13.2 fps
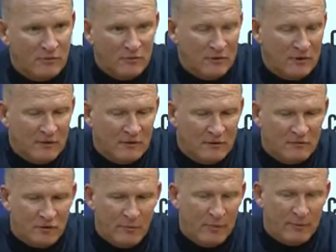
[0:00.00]
This
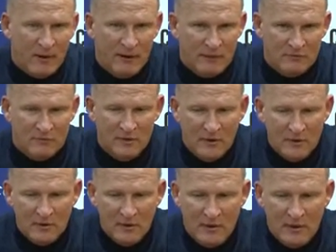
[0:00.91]
group of players
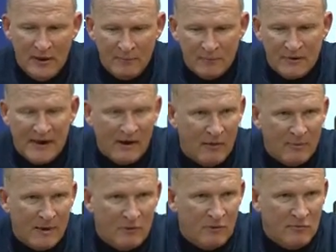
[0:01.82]
care
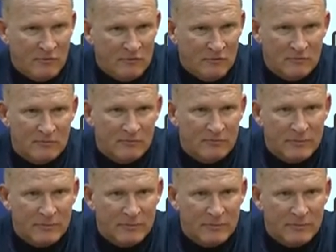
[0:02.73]
about the results.